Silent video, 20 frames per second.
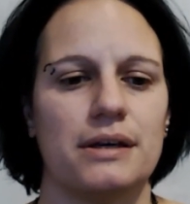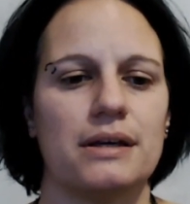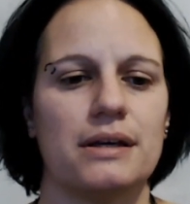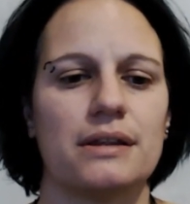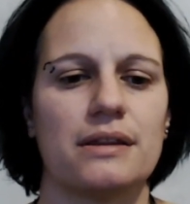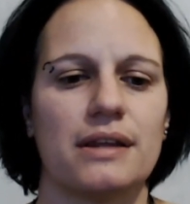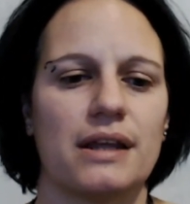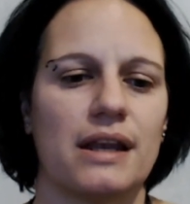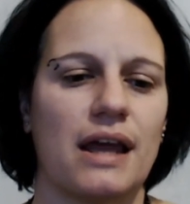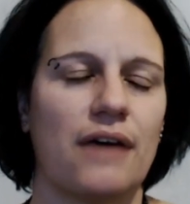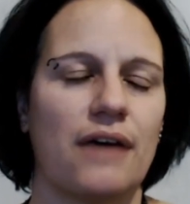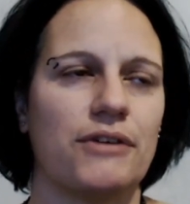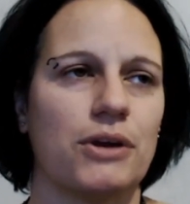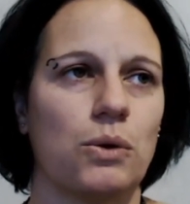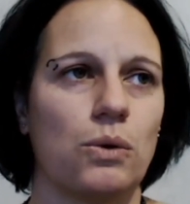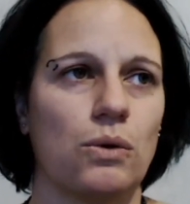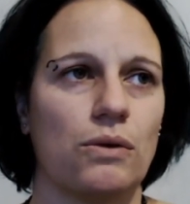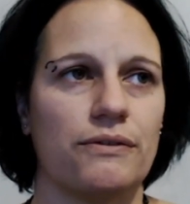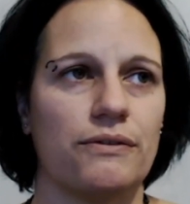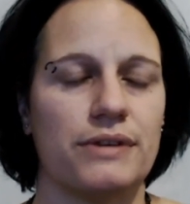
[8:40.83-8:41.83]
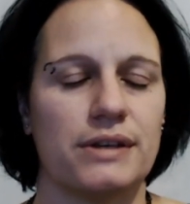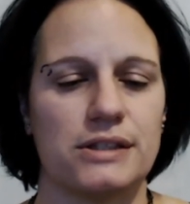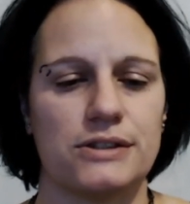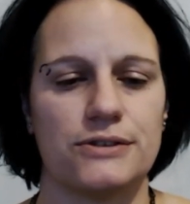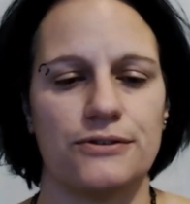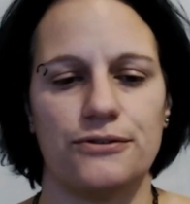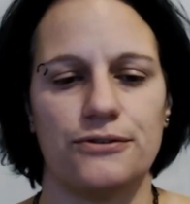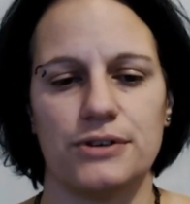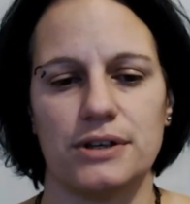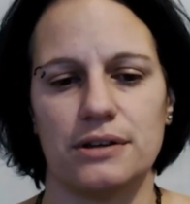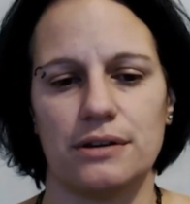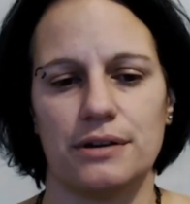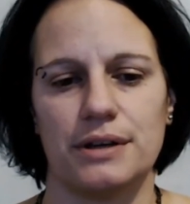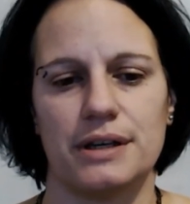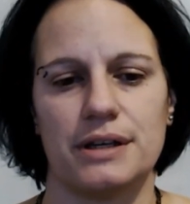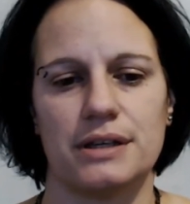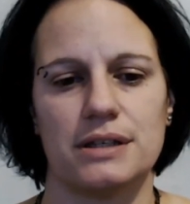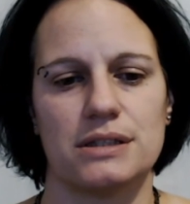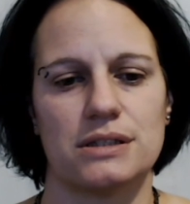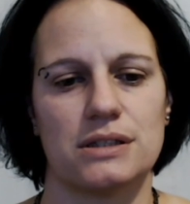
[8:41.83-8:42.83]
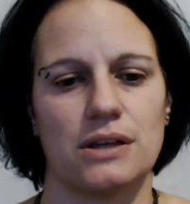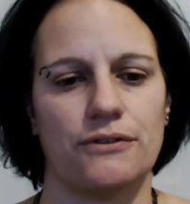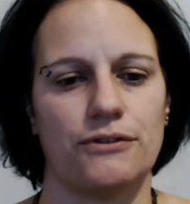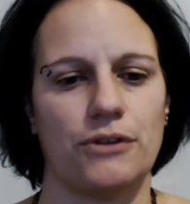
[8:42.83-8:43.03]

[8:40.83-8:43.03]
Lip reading: in than having all of these feelings of